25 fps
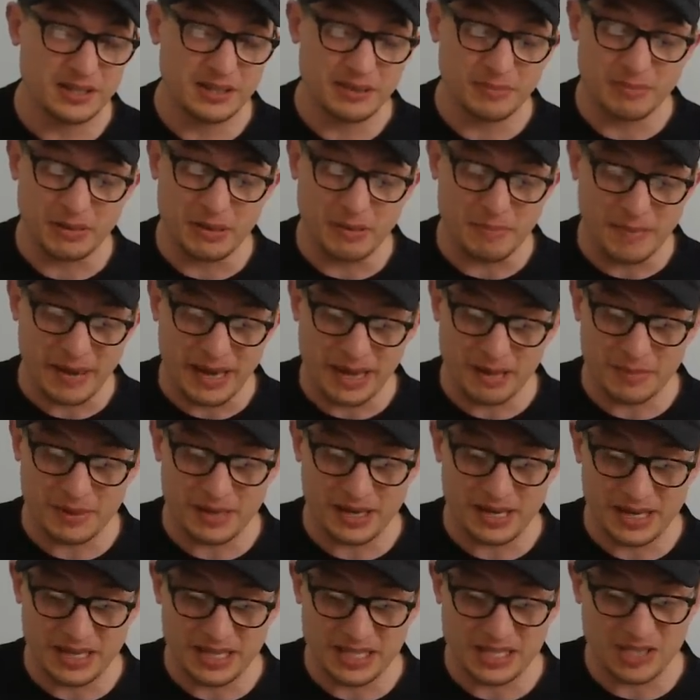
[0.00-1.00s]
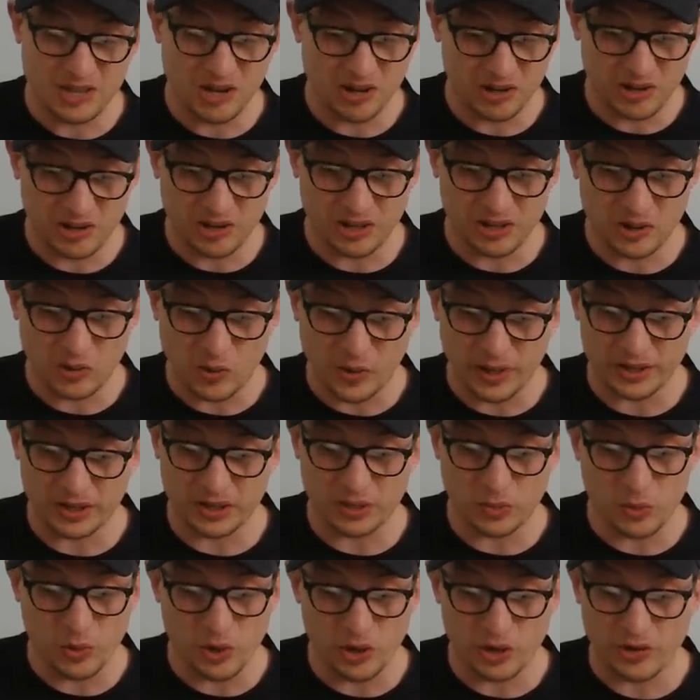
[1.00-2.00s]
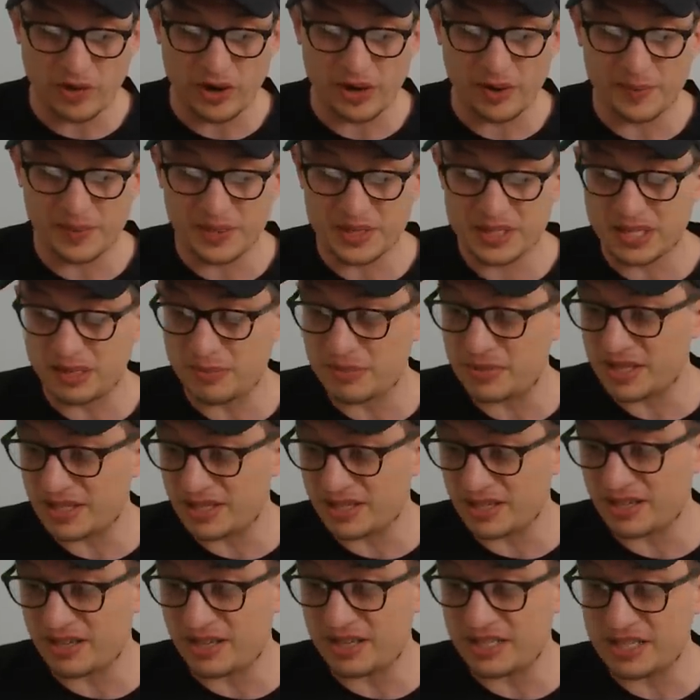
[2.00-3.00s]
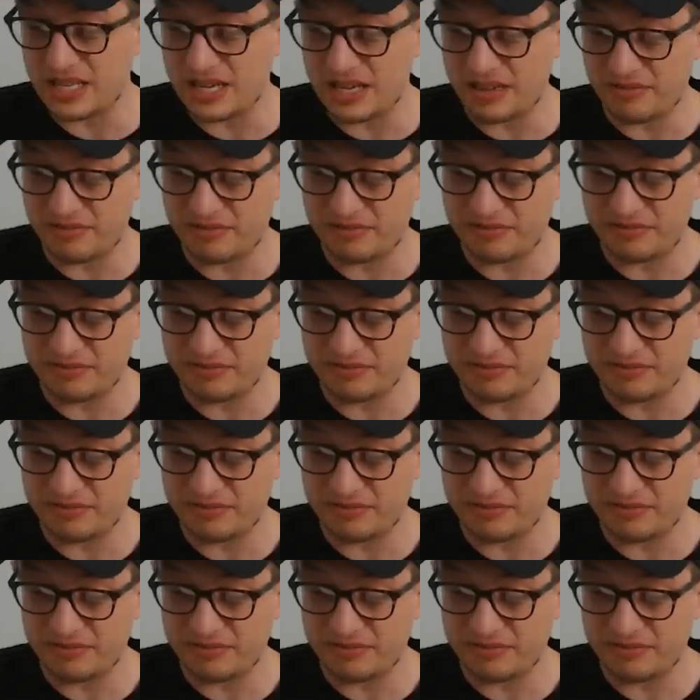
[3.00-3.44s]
But maybe he's not got quite the work rate which some of the other guys have.